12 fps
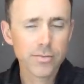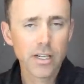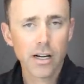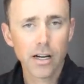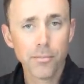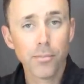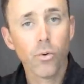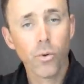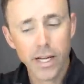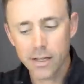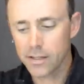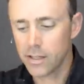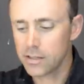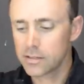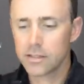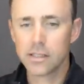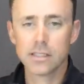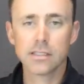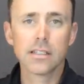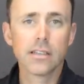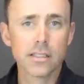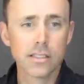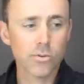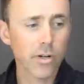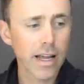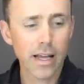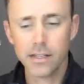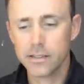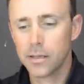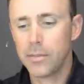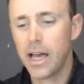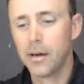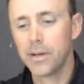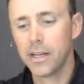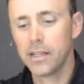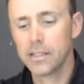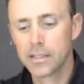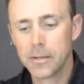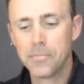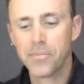Um, but when it does, this is, this is what ends up happening is